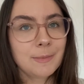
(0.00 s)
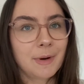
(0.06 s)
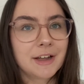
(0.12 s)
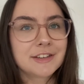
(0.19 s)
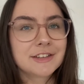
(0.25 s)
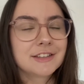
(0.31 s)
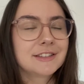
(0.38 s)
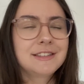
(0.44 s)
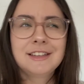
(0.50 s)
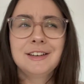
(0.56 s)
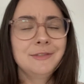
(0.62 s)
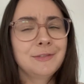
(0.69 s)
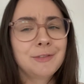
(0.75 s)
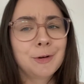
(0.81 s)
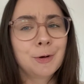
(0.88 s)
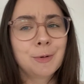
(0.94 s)
but I just
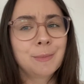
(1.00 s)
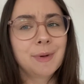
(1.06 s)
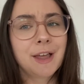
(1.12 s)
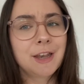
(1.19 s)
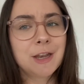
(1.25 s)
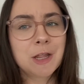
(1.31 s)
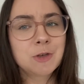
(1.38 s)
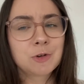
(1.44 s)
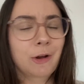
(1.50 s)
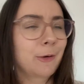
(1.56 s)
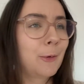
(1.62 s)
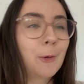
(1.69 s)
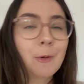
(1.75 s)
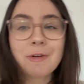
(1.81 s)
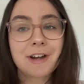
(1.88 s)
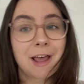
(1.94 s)
didn't film an intro
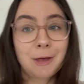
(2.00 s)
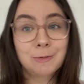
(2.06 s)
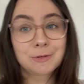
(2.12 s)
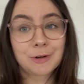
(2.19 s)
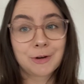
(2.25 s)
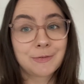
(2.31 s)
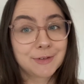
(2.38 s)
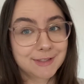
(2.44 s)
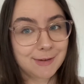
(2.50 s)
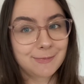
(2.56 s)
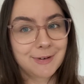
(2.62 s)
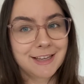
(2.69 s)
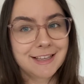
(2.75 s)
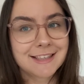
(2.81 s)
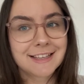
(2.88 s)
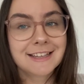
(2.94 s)
or an outro for some
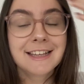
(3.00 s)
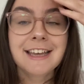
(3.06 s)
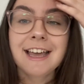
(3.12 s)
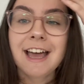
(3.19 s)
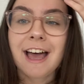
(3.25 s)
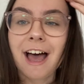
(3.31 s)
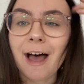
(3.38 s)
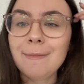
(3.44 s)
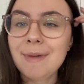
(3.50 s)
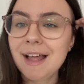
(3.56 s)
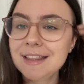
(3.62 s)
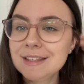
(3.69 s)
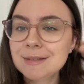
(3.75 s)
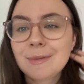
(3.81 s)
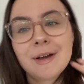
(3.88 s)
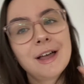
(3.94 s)
reason, um,
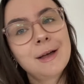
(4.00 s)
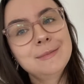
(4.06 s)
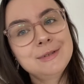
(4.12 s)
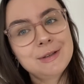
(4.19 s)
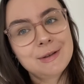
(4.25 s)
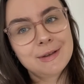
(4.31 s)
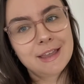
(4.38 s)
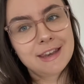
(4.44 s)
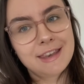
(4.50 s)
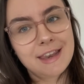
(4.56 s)
hence why I'm doing it